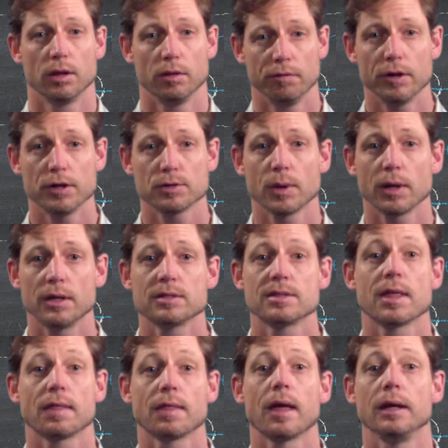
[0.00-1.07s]
The first one is
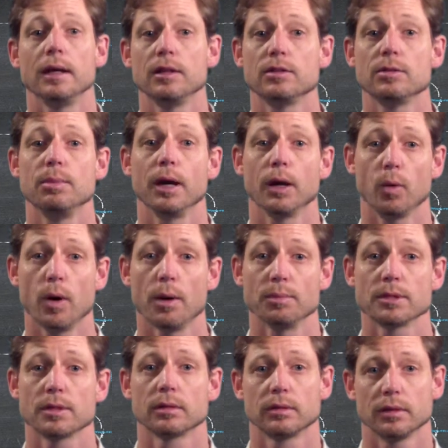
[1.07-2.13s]
that they need to be
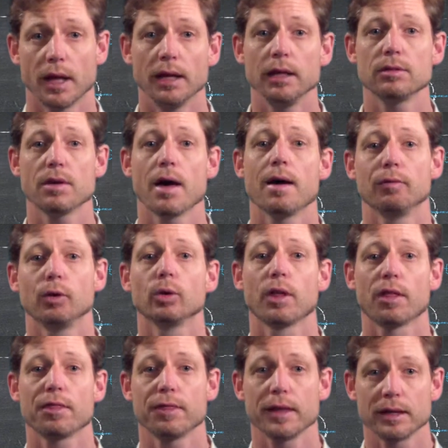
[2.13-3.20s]
equipped. They need to have all
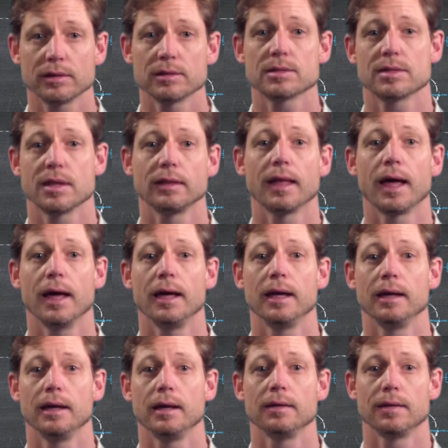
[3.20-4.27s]
the things that
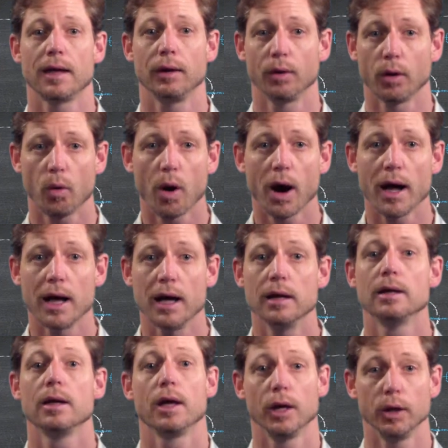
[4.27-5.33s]
they require
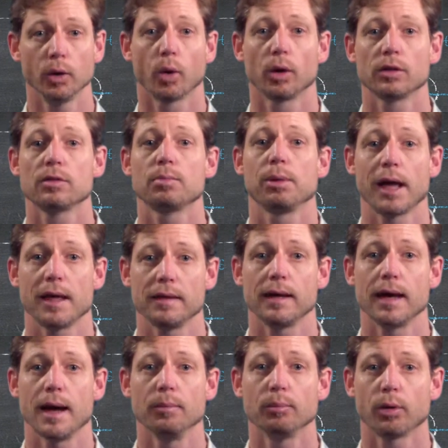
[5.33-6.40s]
in order to play the
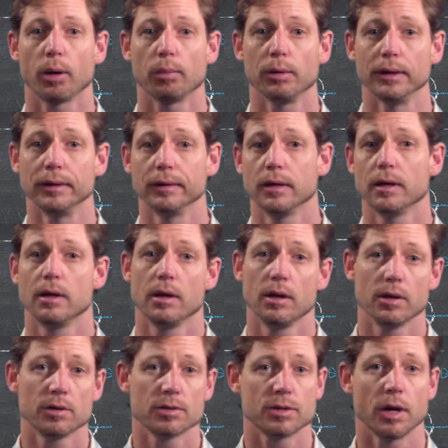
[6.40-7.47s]
game properly.
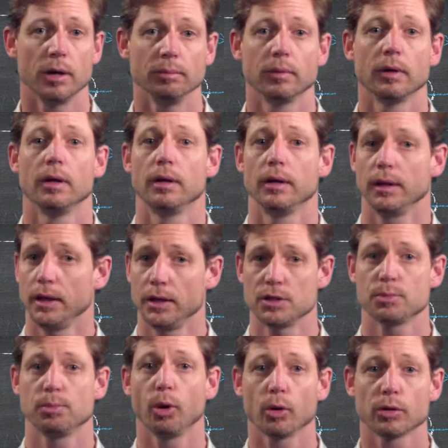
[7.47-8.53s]
So in
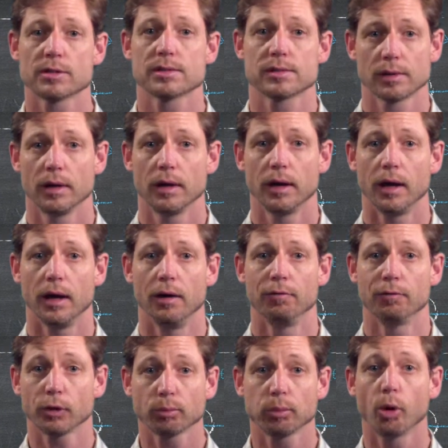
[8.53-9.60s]
sports, a
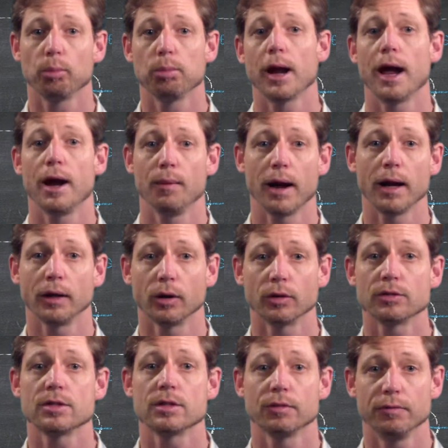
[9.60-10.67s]
football player running
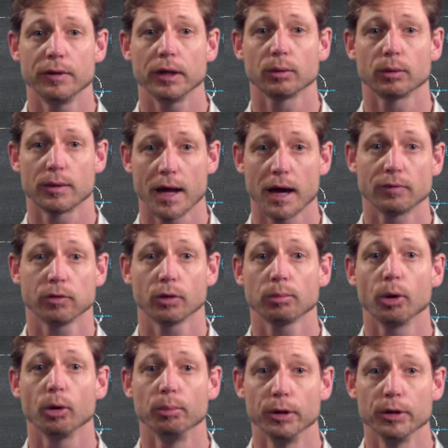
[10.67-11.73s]
onto the field without
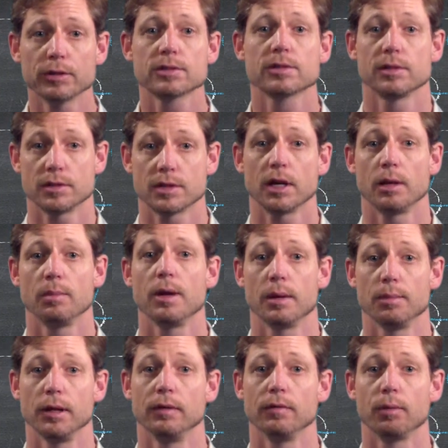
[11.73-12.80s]
football boots is going to be a
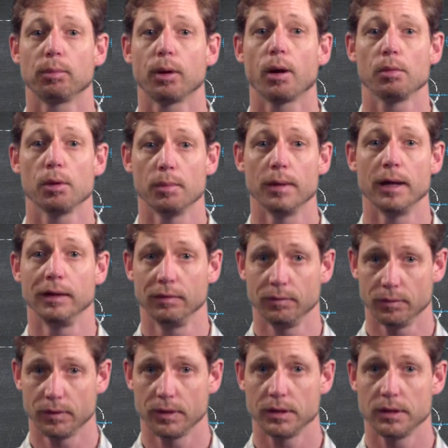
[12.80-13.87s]
bit of a problem, and
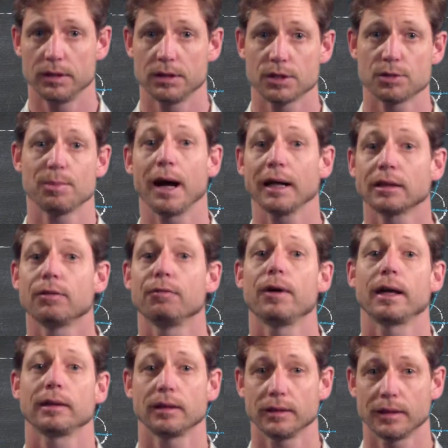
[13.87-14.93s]
despite the
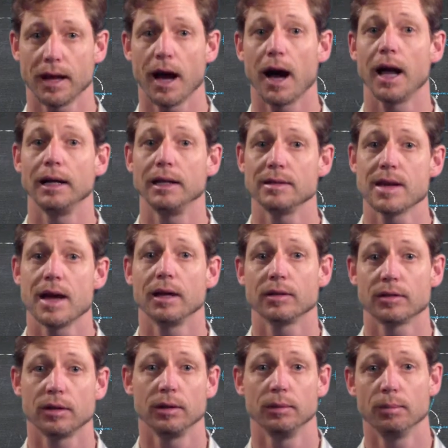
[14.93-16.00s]
fact that they're highly
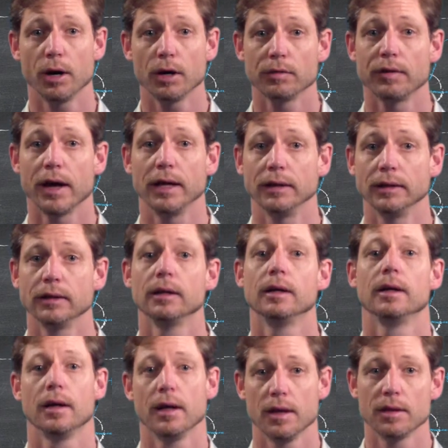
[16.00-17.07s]
talented and motivated,
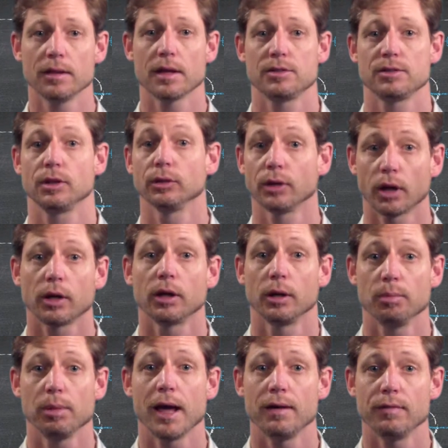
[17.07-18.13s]
they're still not going to
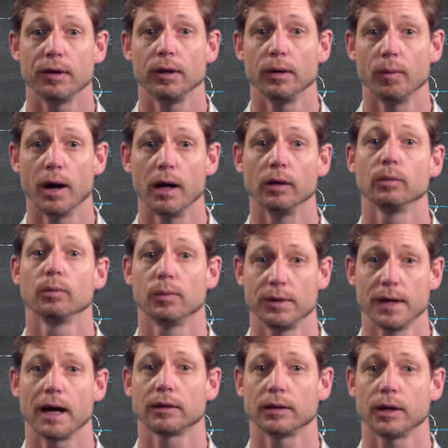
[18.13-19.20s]
play very well
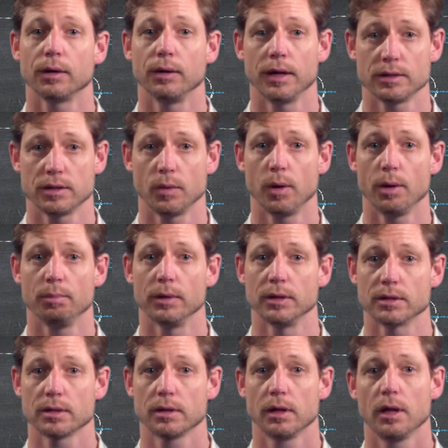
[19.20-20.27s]
without the correct
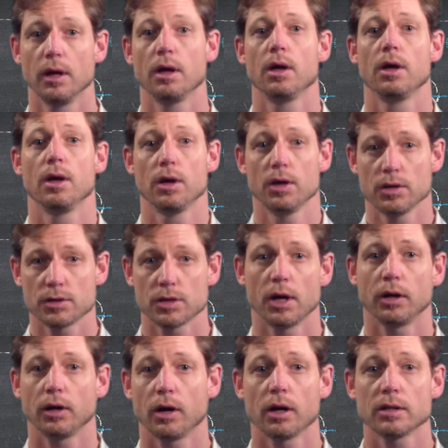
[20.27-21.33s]
equipment. So
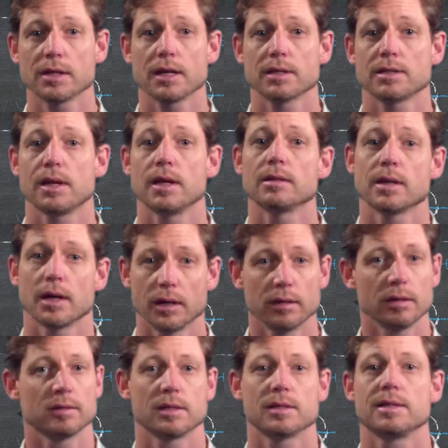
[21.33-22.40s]
in a contact center,
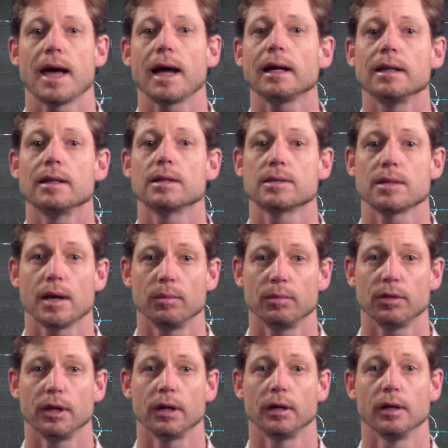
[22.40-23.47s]
it's exactly the same
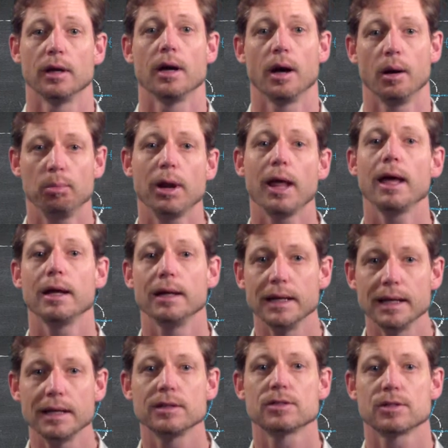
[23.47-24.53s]
thing. A player
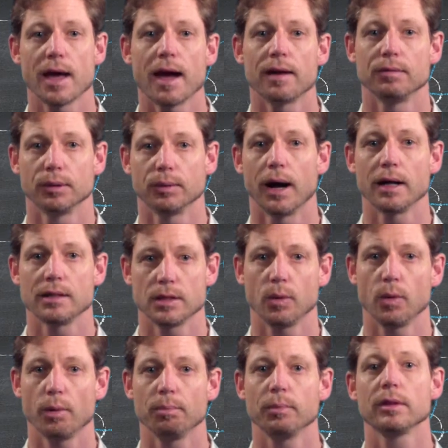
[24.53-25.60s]
needs to have the right
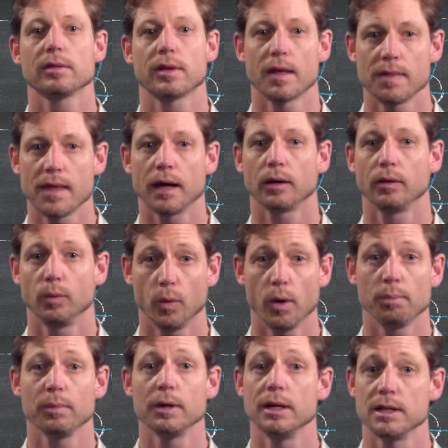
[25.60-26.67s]
equipment, and that
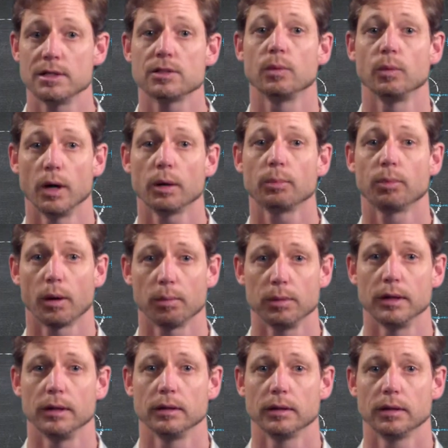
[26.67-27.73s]
equipment needs to work
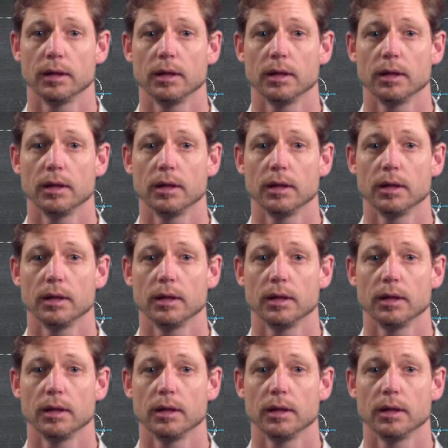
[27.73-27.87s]
properly.